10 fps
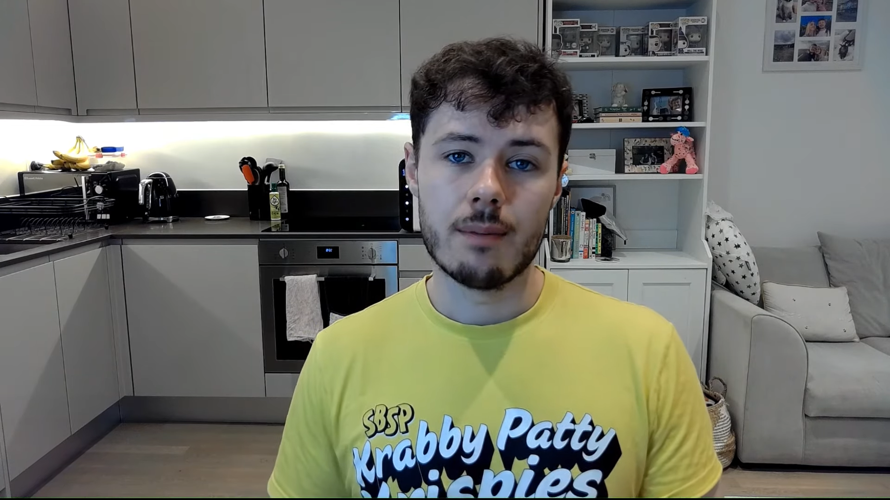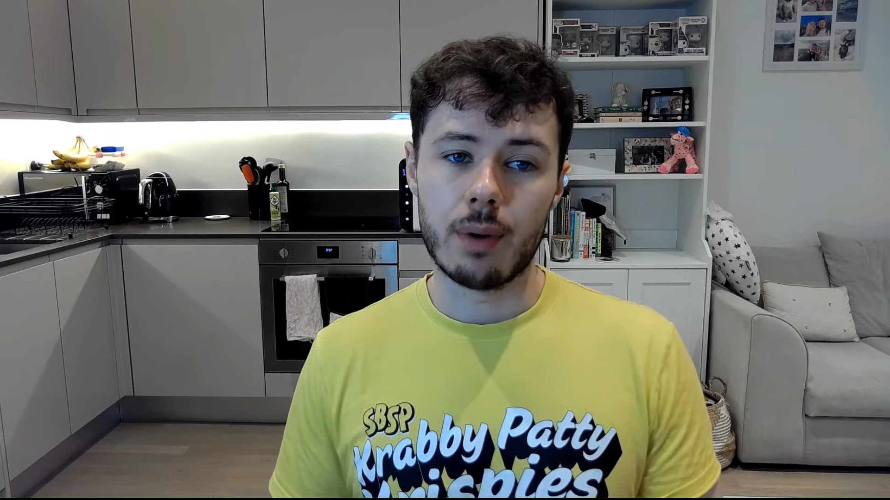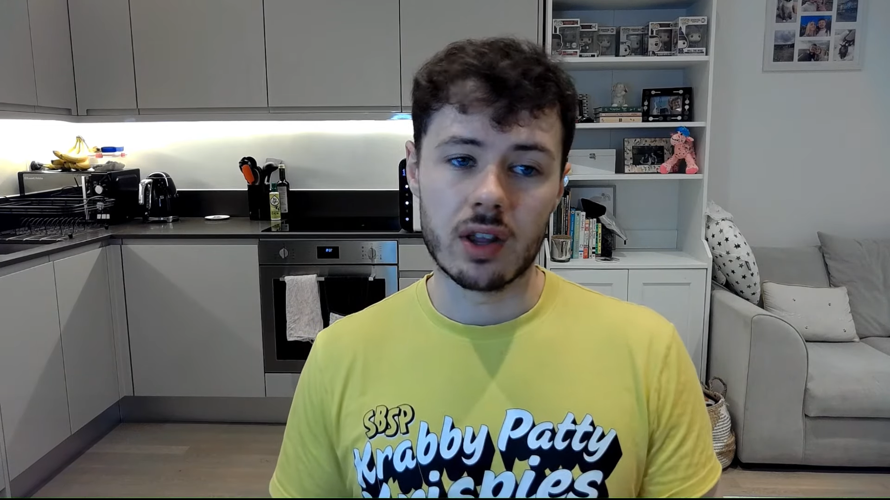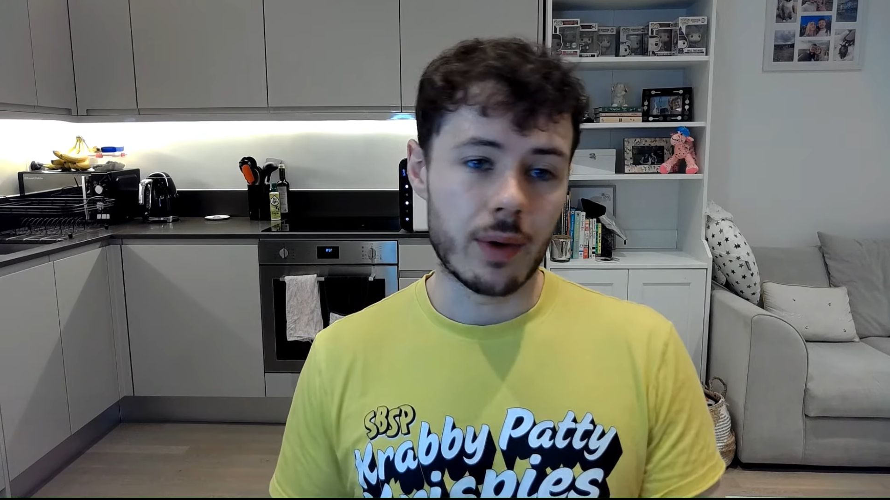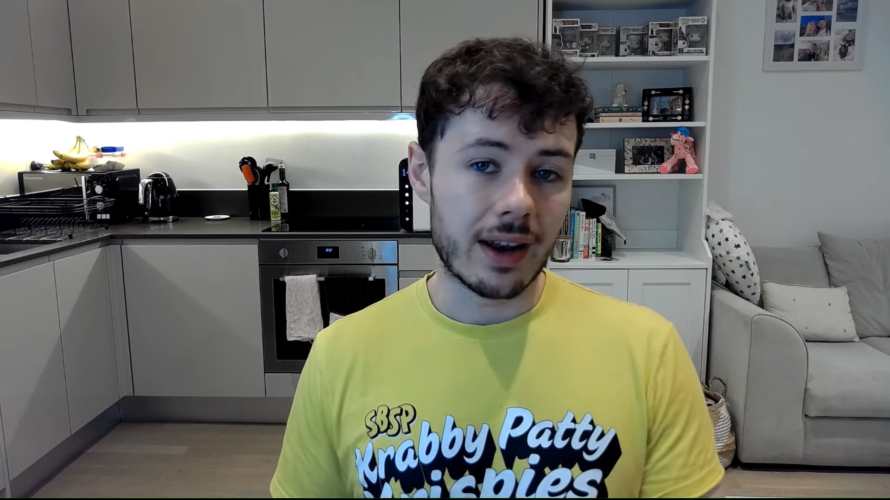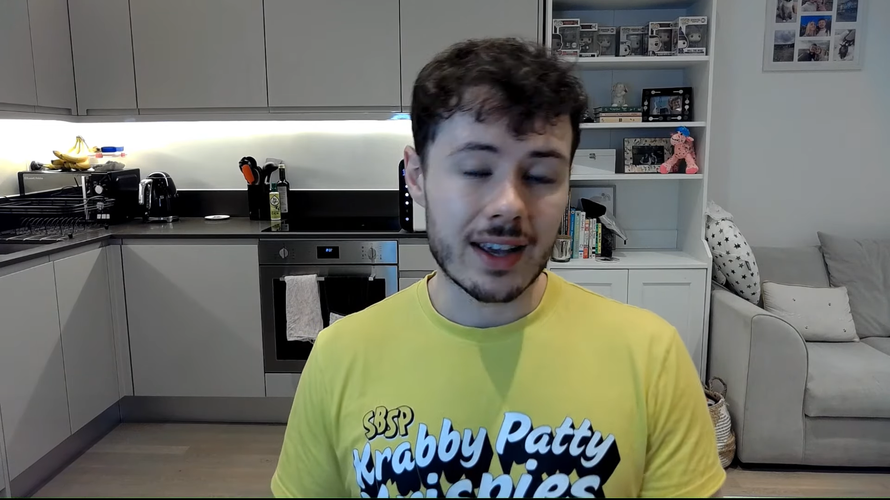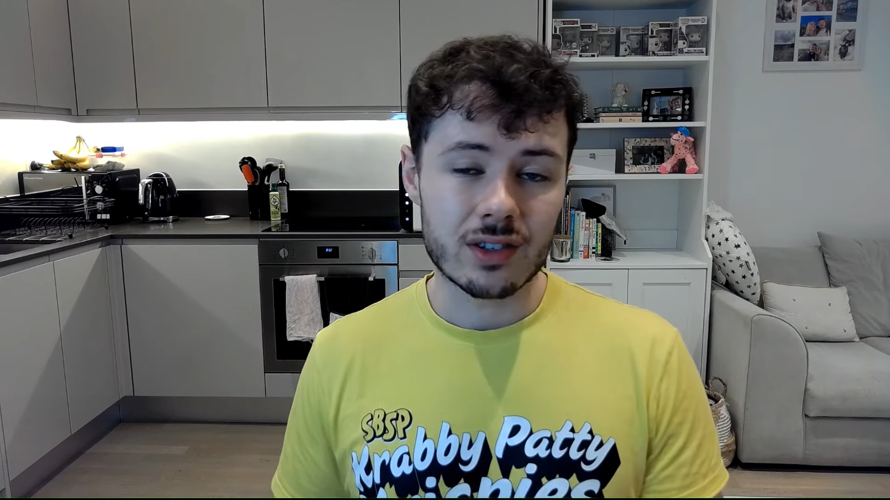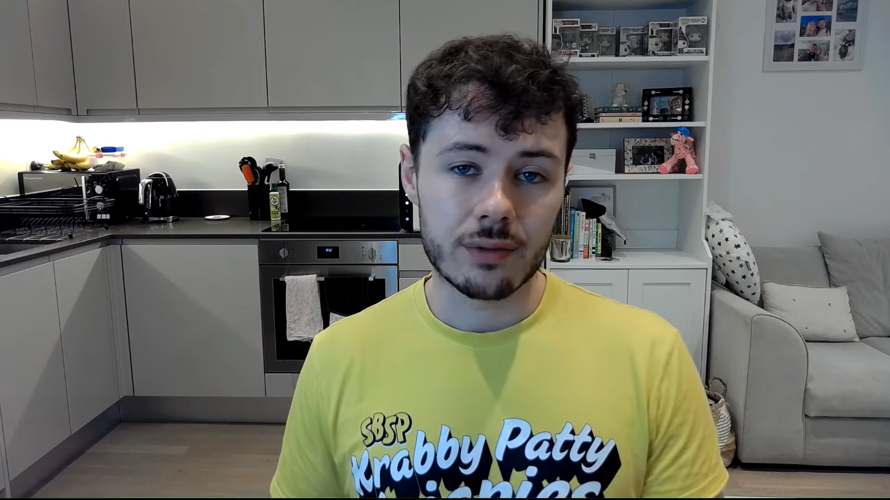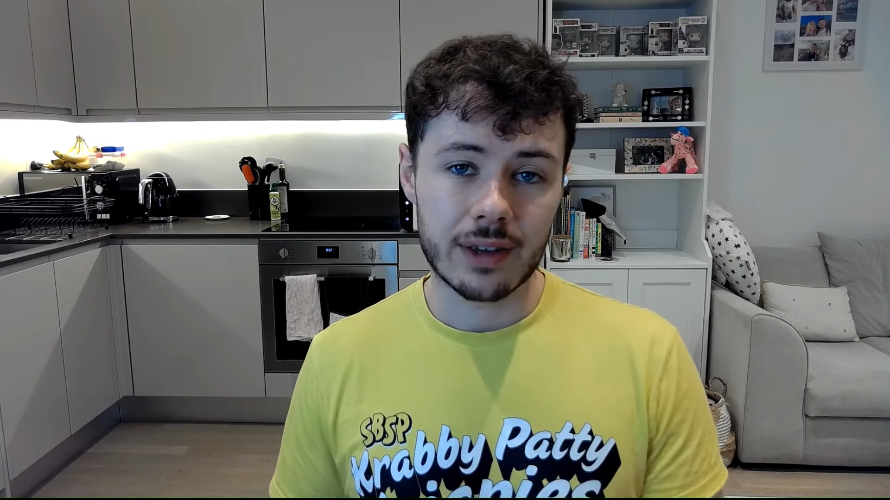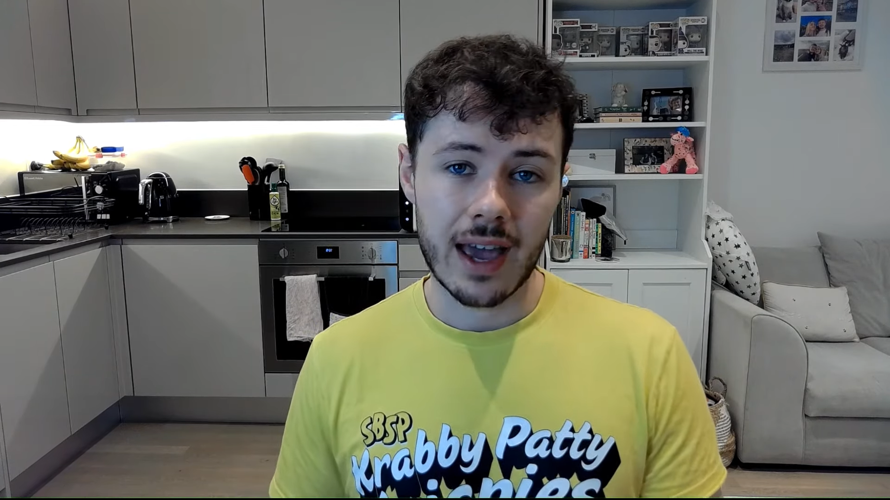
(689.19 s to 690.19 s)
by the way, let's
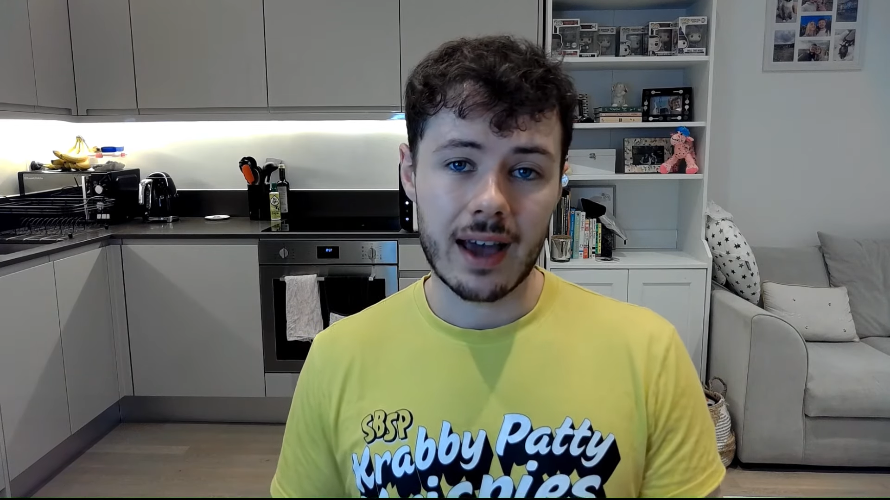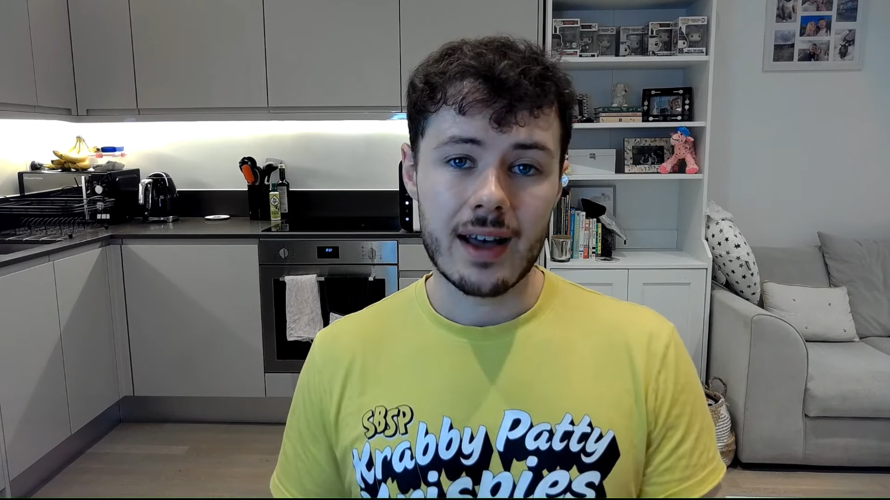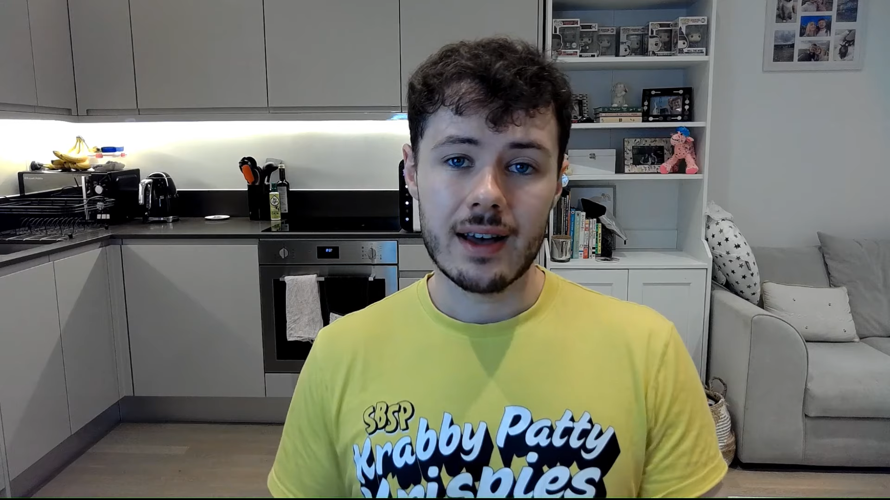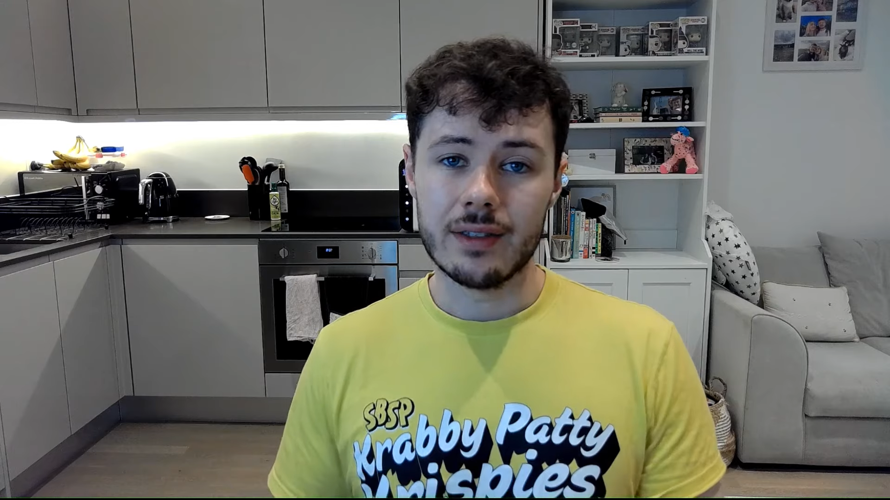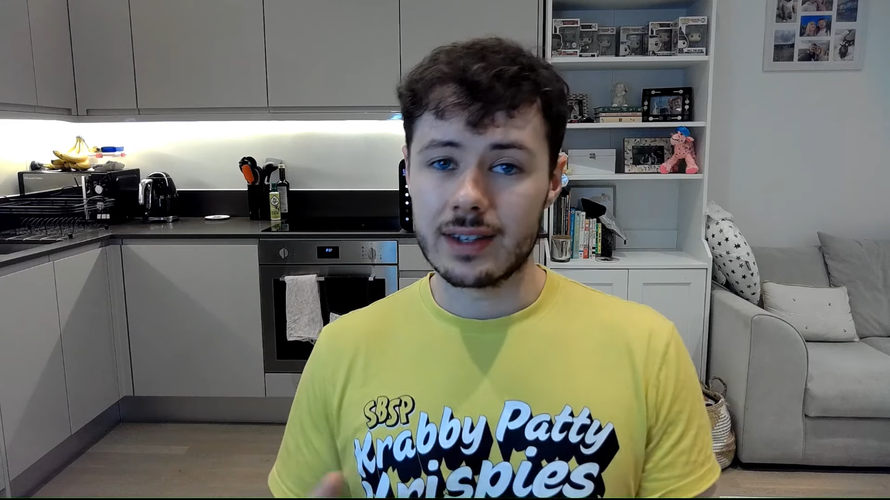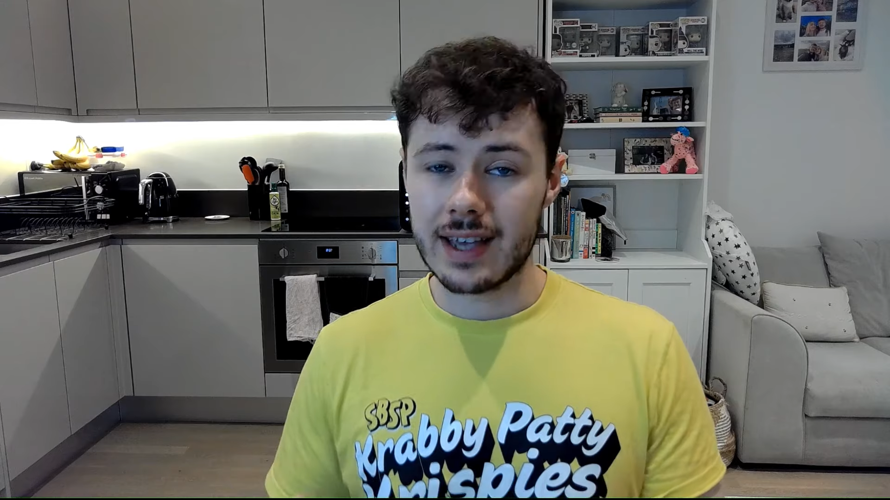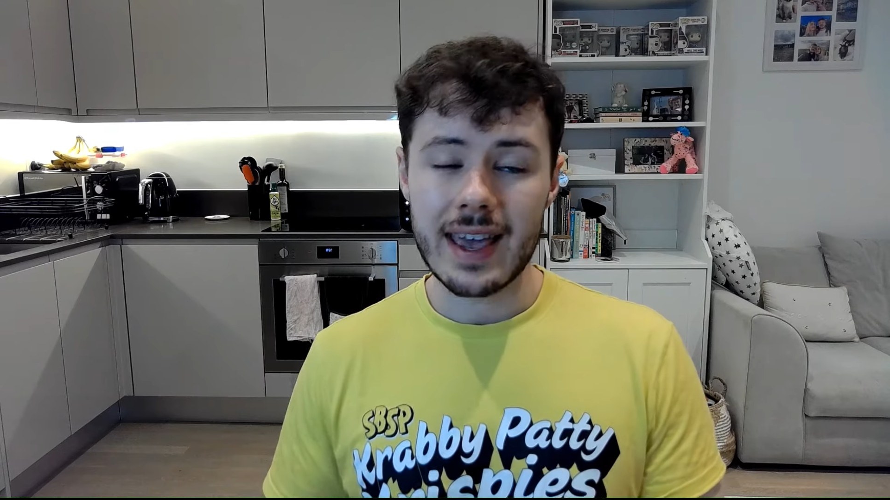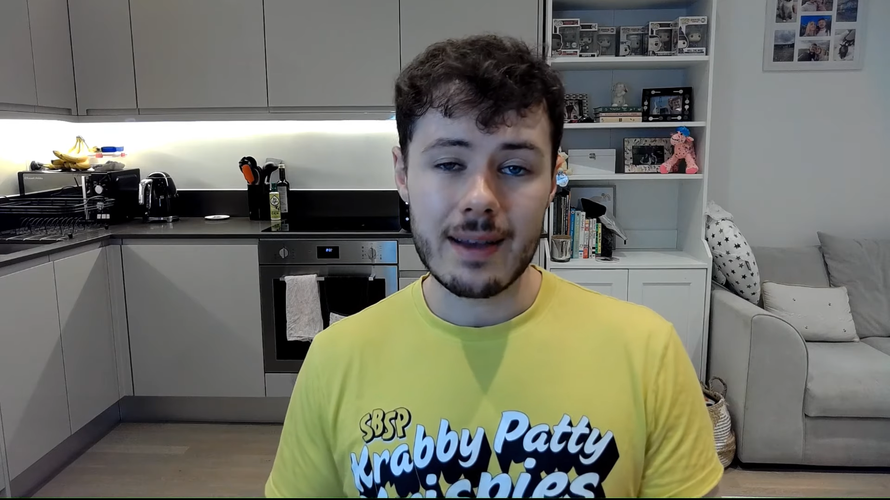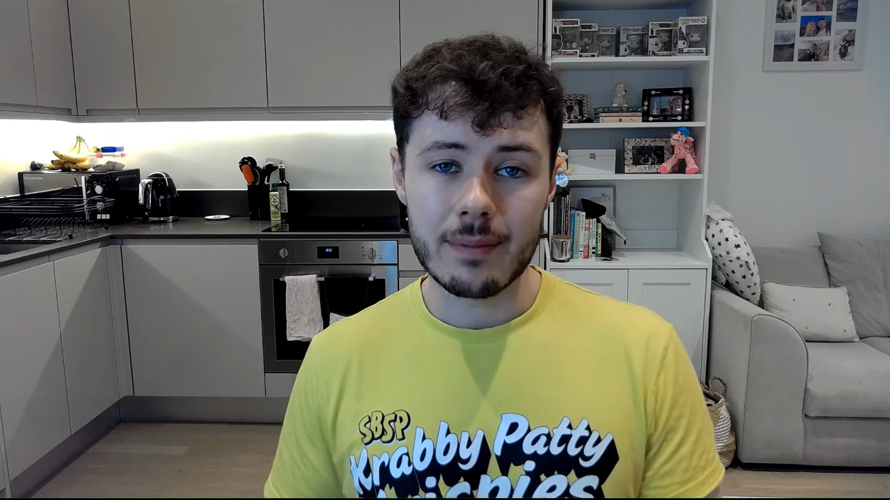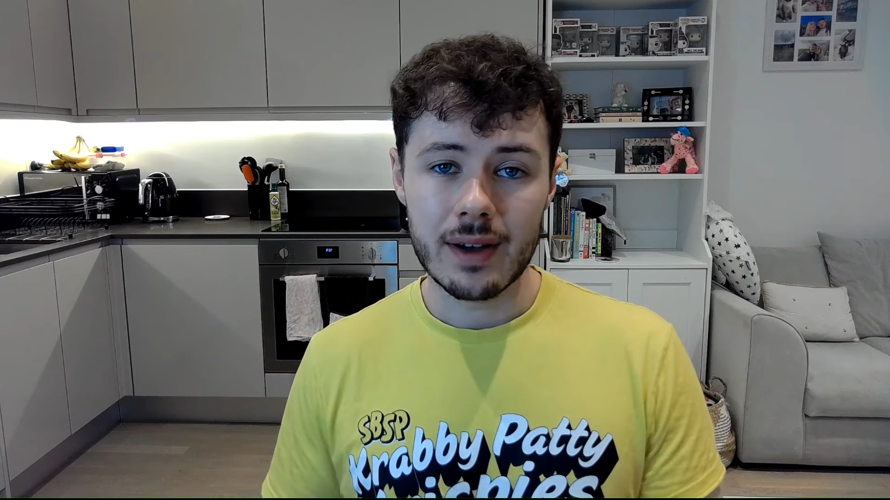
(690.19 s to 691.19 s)
not forget the
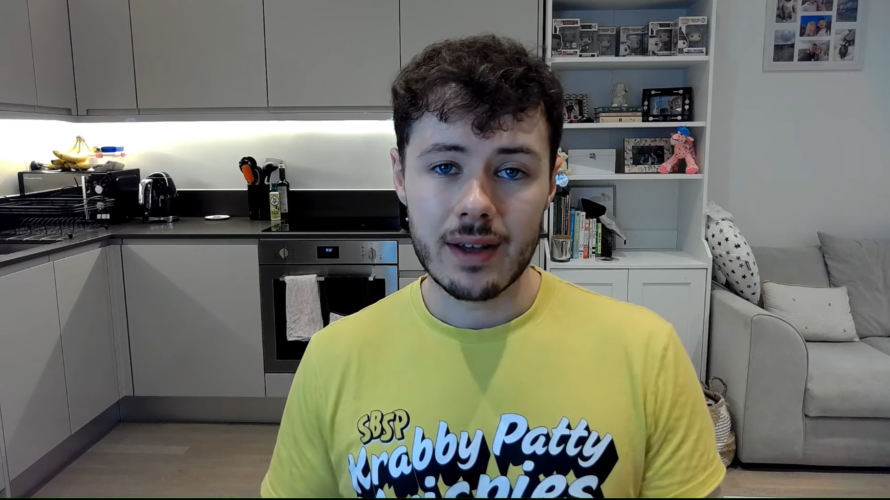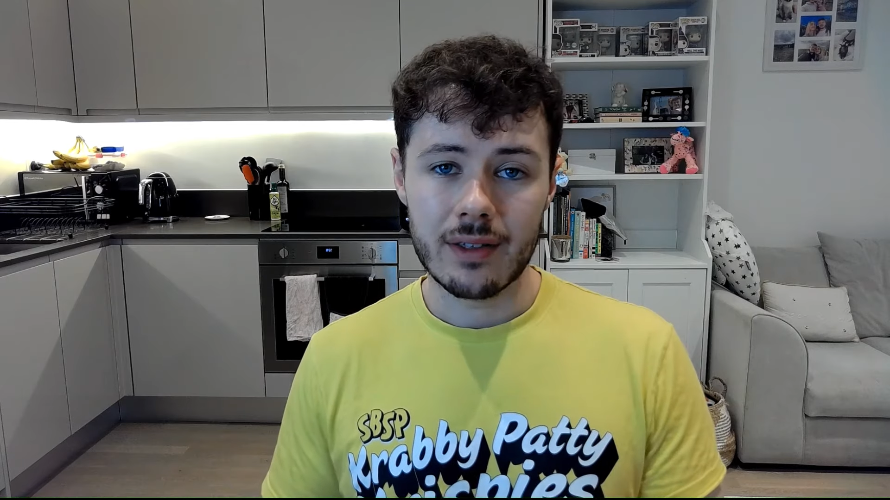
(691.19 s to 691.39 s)
team